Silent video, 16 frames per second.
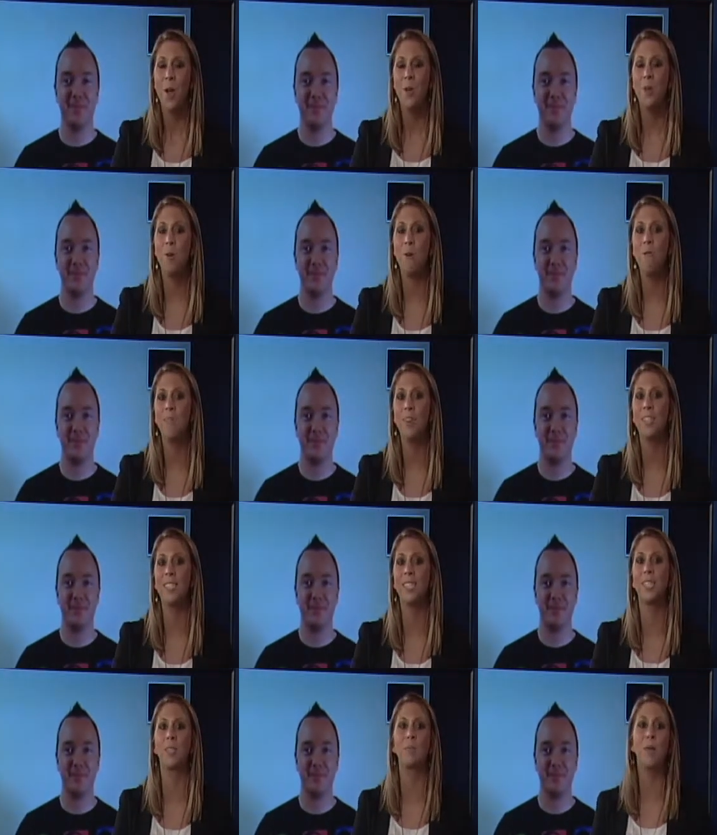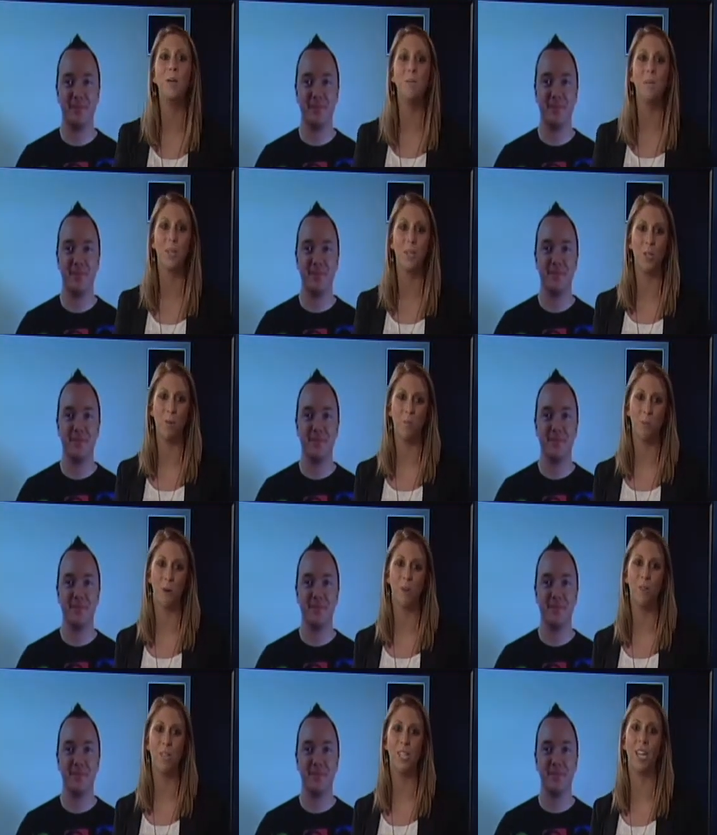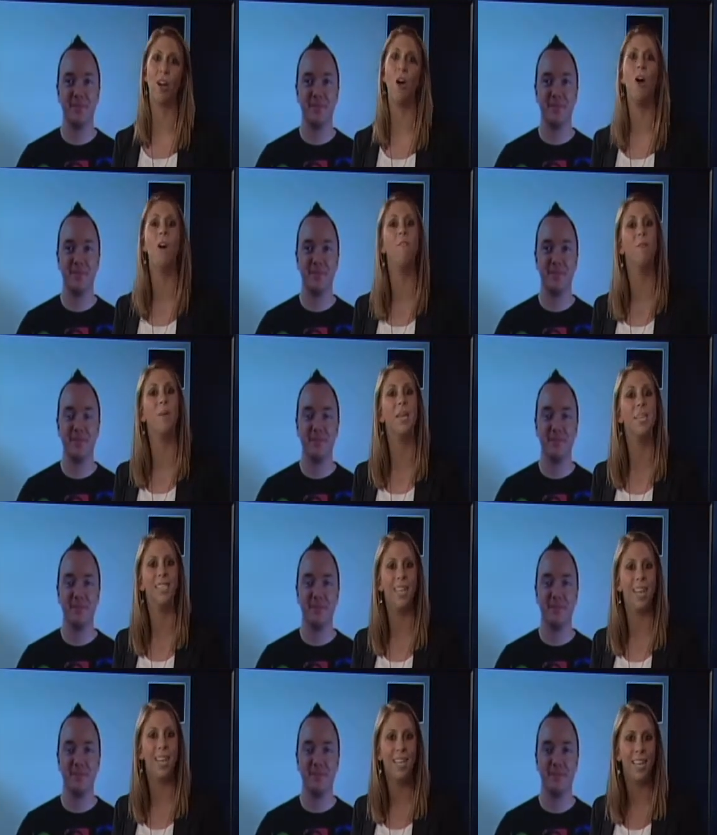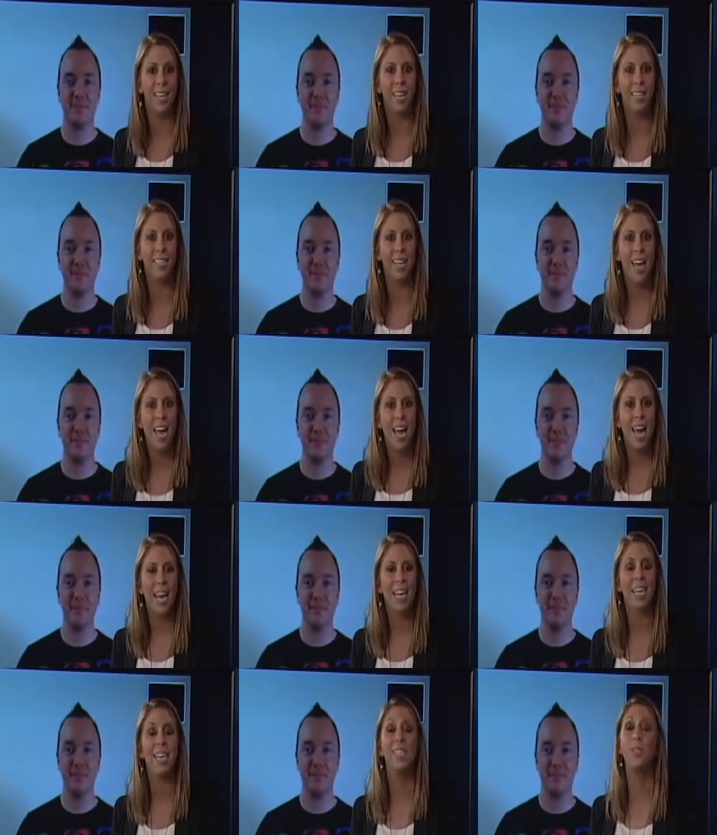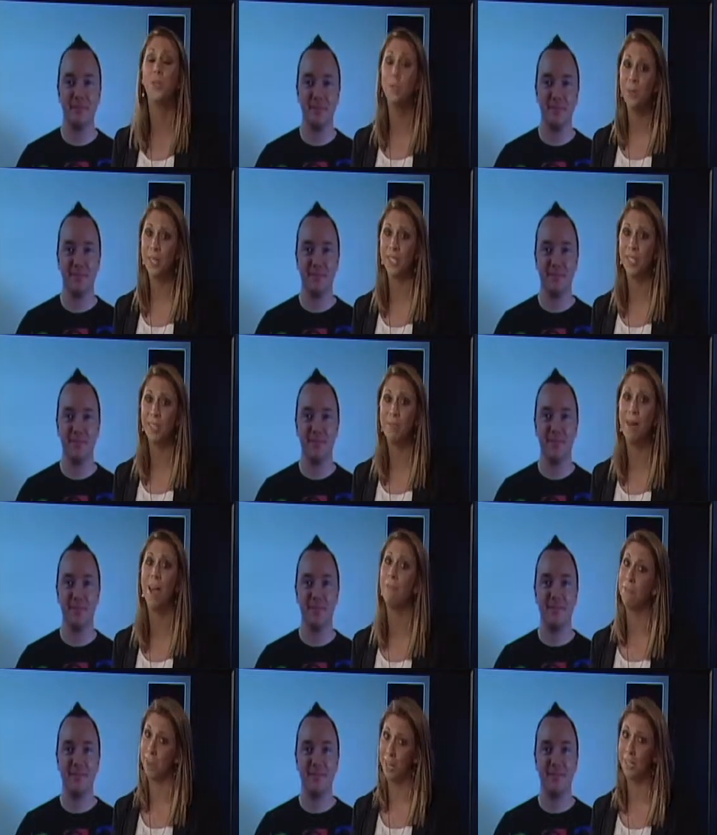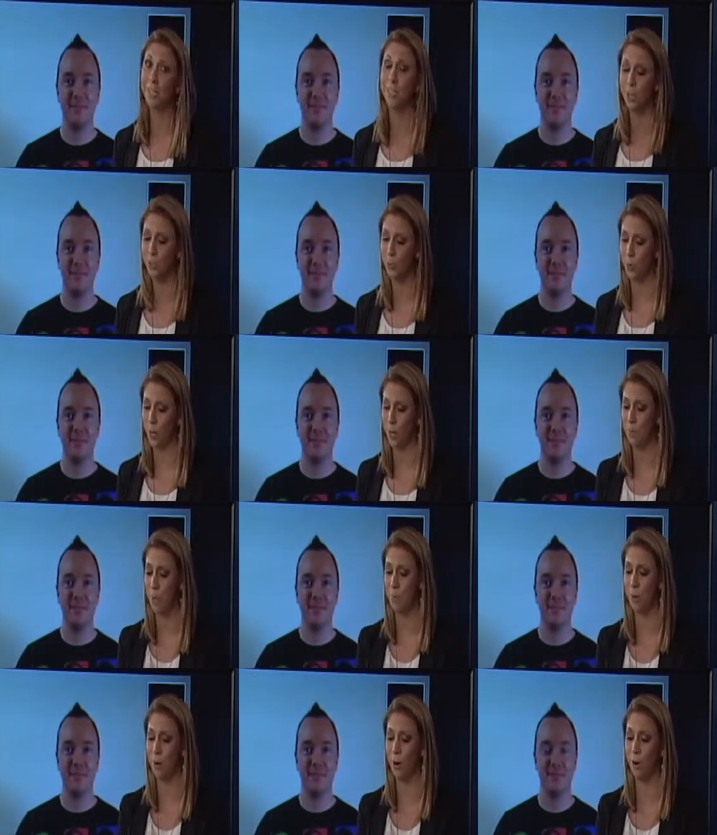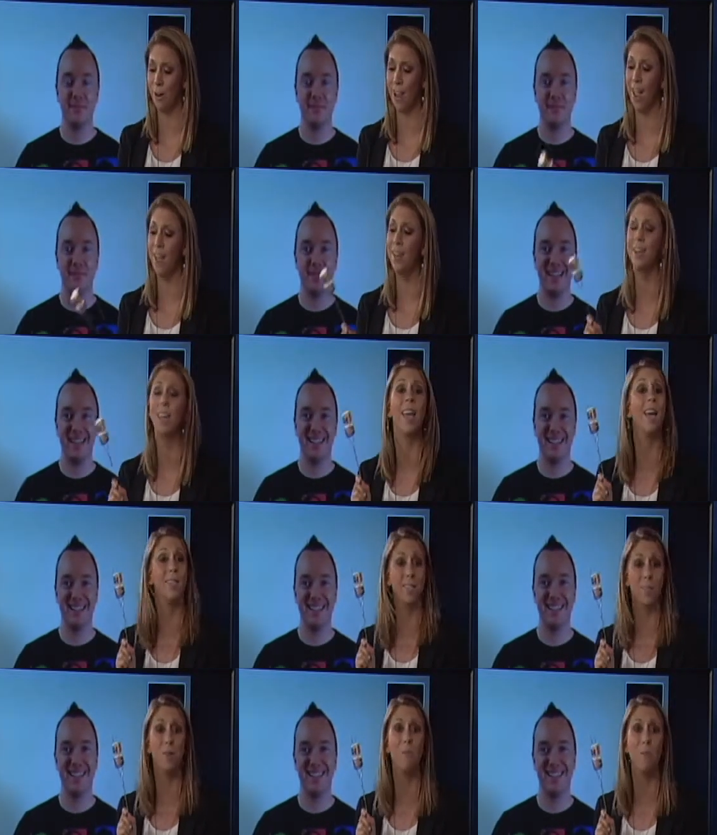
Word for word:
Speaker 1: known for his experimental approach and offbeat techniques. And he's the reason my face is on toilet paper and yes, some